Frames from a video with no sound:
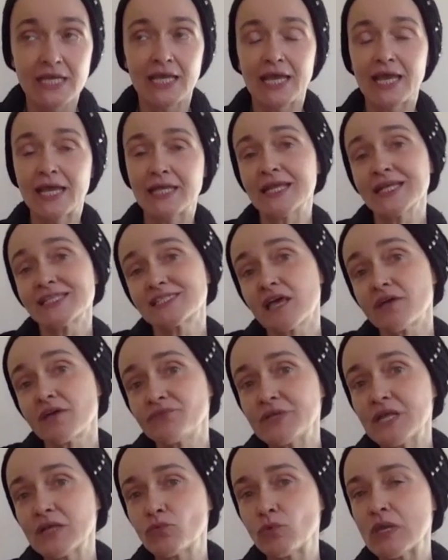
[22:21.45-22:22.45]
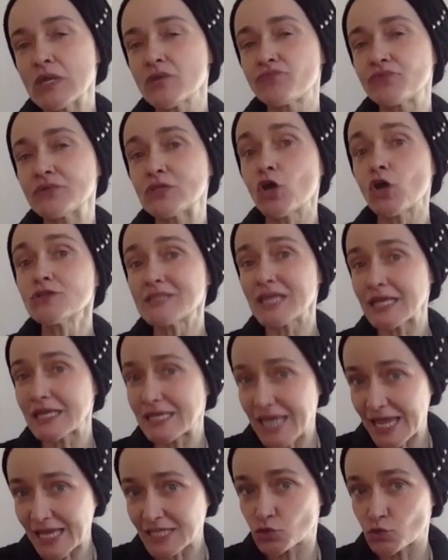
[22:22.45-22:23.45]
And that's something that if we don't
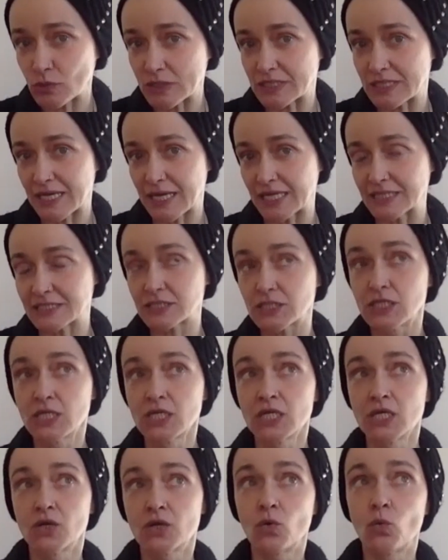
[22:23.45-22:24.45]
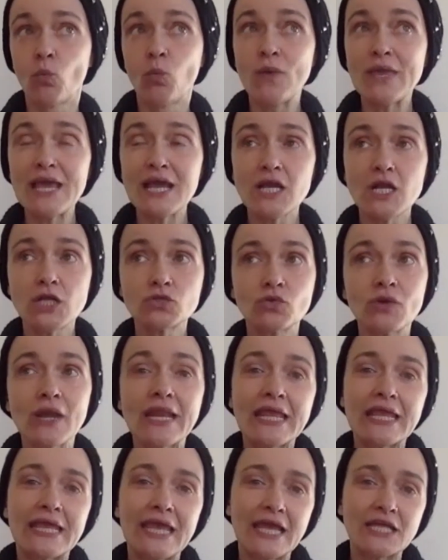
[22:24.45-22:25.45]
engage with that, we are not
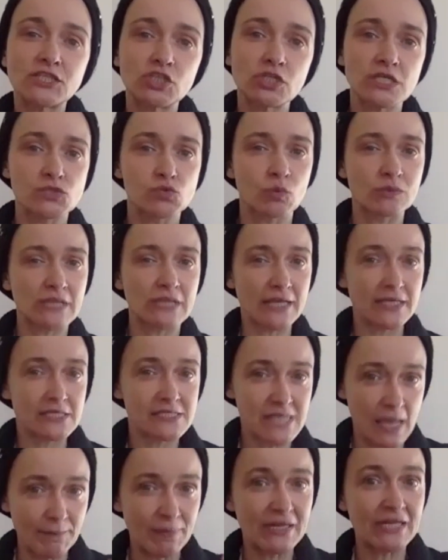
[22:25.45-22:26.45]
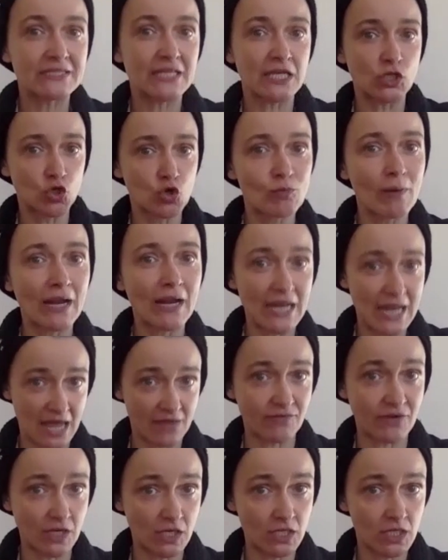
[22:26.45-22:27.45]
really engaging with what is happening at the human
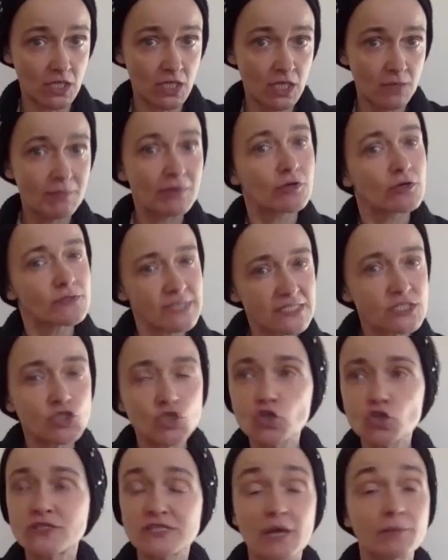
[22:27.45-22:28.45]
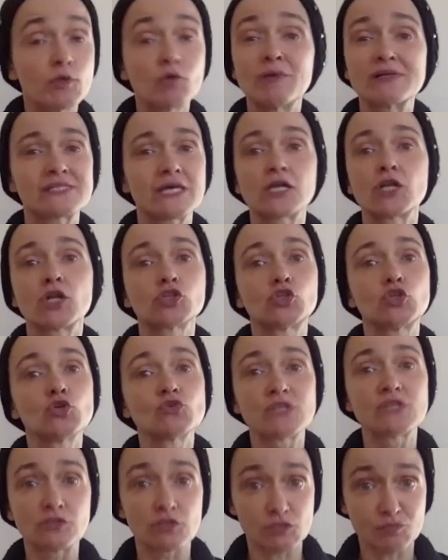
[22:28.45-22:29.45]
level. Because it's true, some humans are not
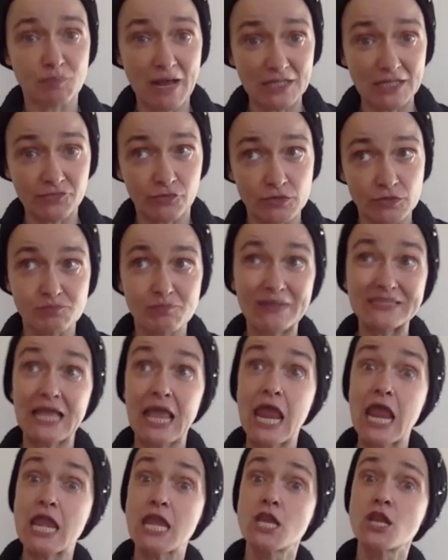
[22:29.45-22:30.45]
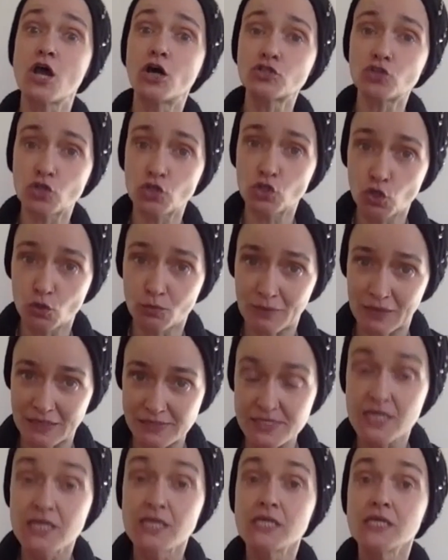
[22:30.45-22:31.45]
using those platforms, but a lot of
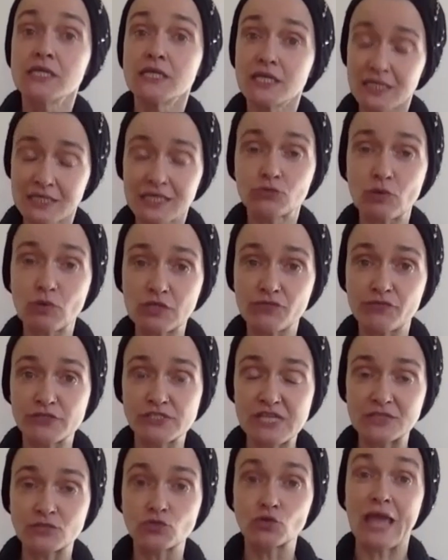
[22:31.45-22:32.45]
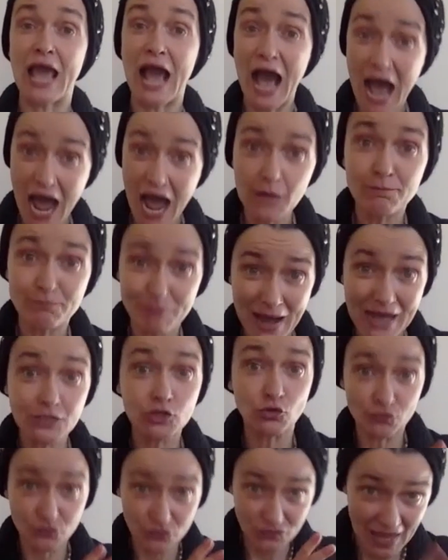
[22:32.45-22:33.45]
humans in the 21st century are part
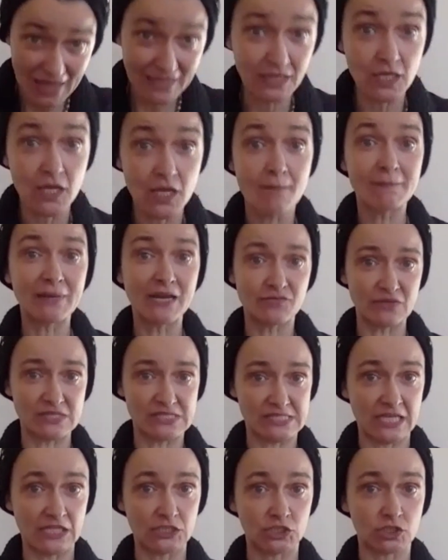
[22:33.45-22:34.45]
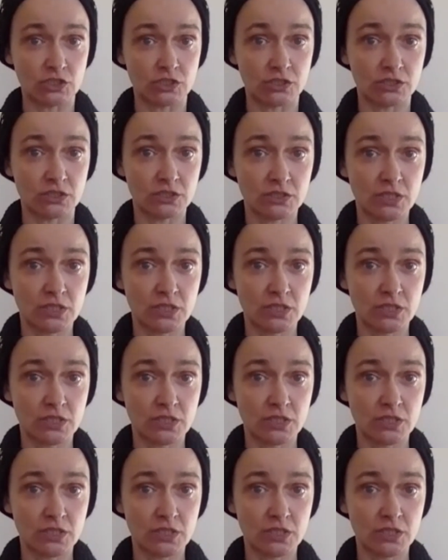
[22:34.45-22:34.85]
of that manifestation.